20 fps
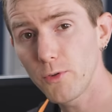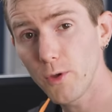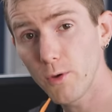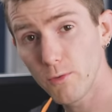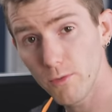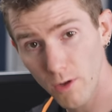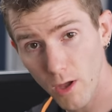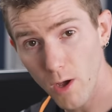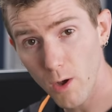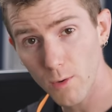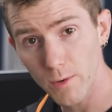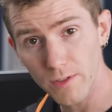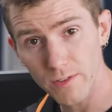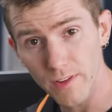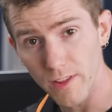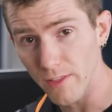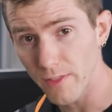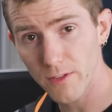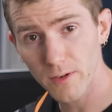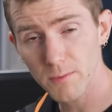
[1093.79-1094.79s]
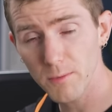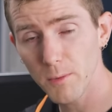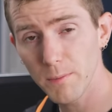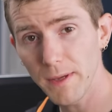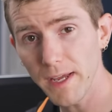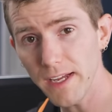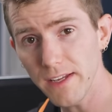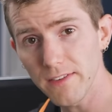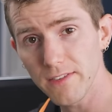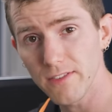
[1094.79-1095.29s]
don't know is that thermal
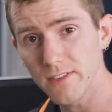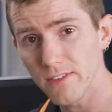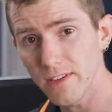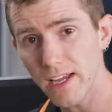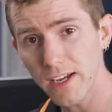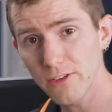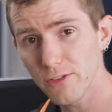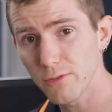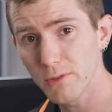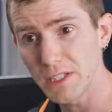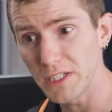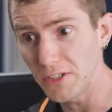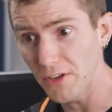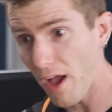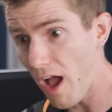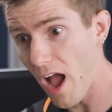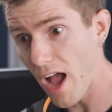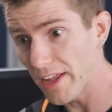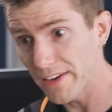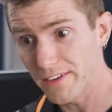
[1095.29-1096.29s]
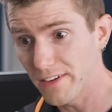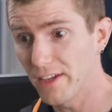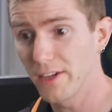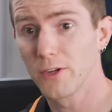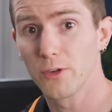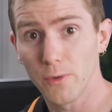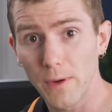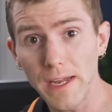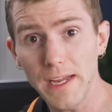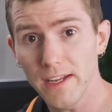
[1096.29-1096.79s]
paste is actually not a
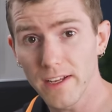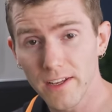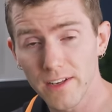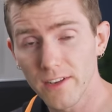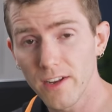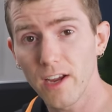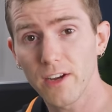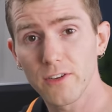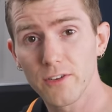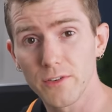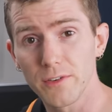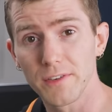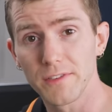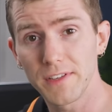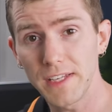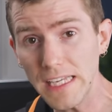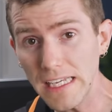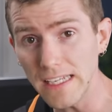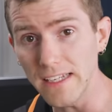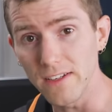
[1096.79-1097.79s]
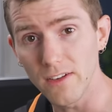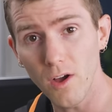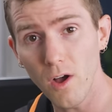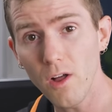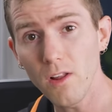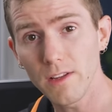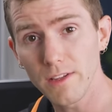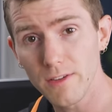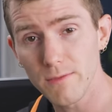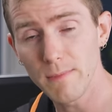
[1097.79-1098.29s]
great conductor of heat.
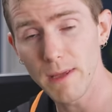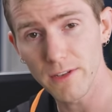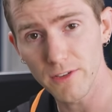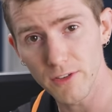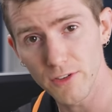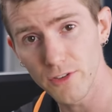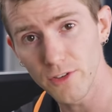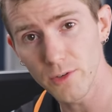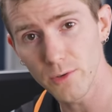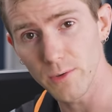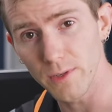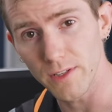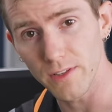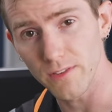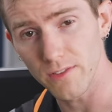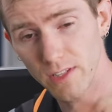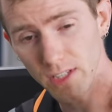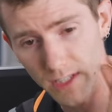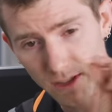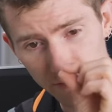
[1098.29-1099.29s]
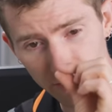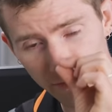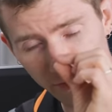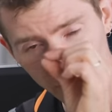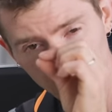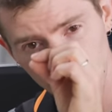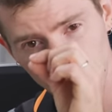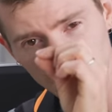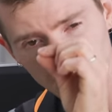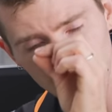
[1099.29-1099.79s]
All it's meant to do is
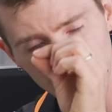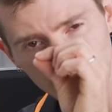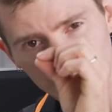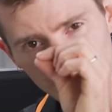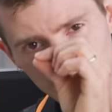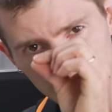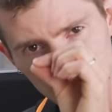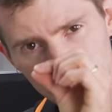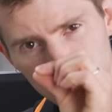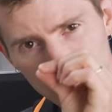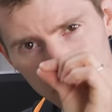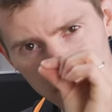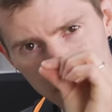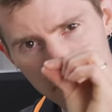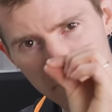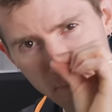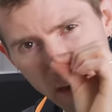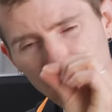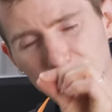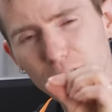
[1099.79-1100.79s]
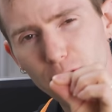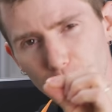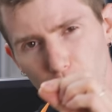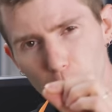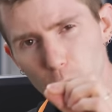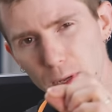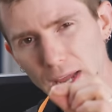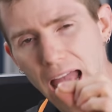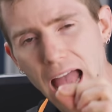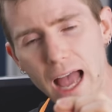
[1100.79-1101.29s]
fill in like
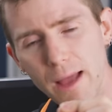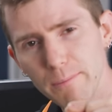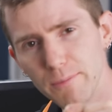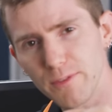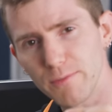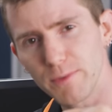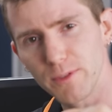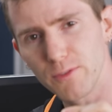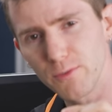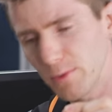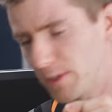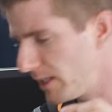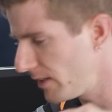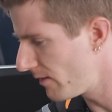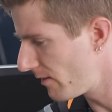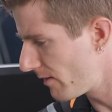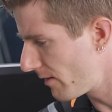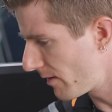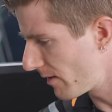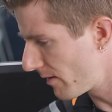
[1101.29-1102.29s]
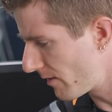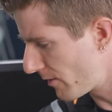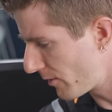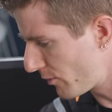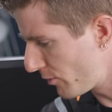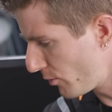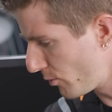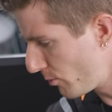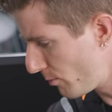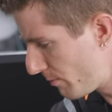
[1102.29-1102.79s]
micro gaps between the, the
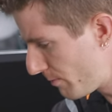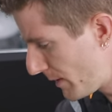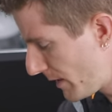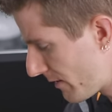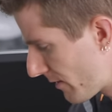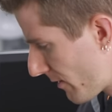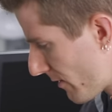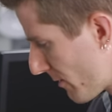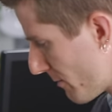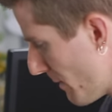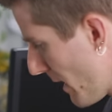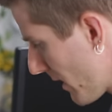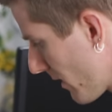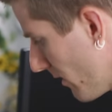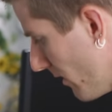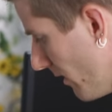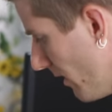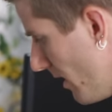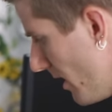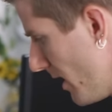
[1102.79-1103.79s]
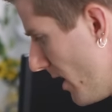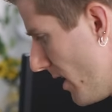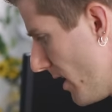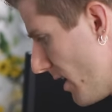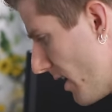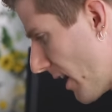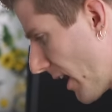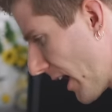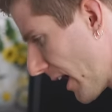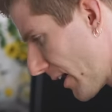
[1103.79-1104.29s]
two pieces of metal.
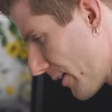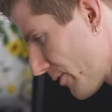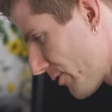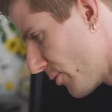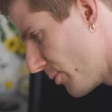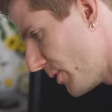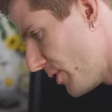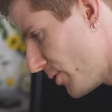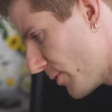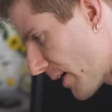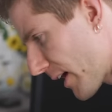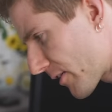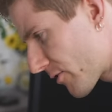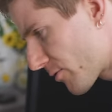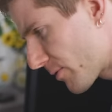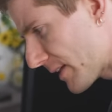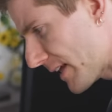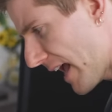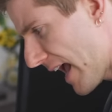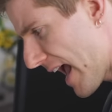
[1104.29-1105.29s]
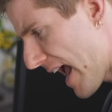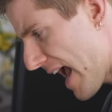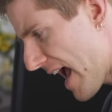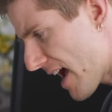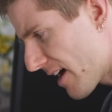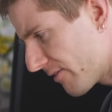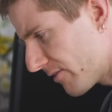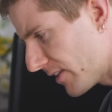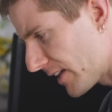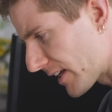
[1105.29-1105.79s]
Uh, so when you actually
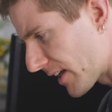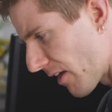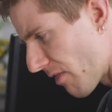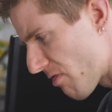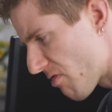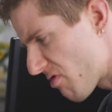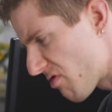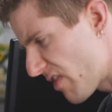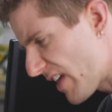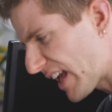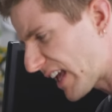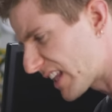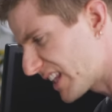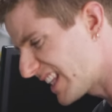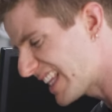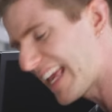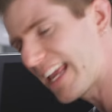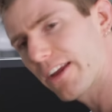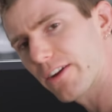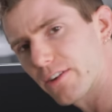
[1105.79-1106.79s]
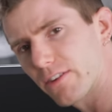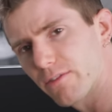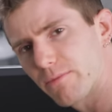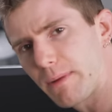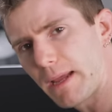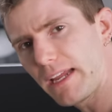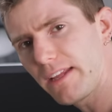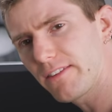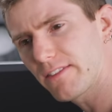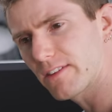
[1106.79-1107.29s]
have like a thick layer
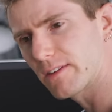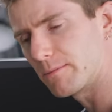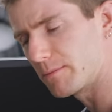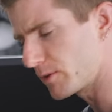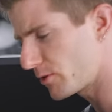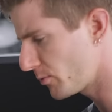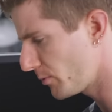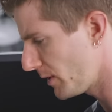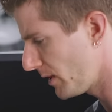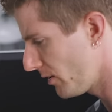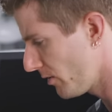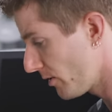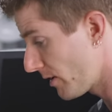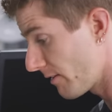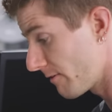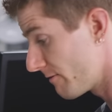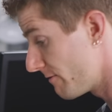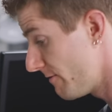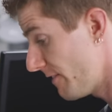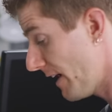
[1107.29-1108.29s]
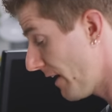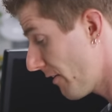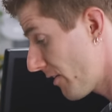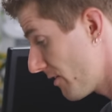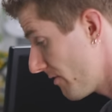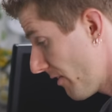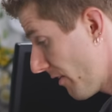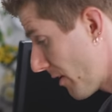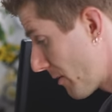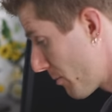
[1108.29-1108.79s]
of paste in between, you get
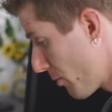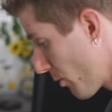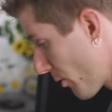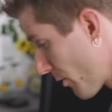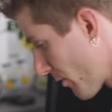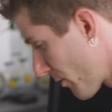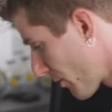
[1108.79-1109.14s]
very, very poor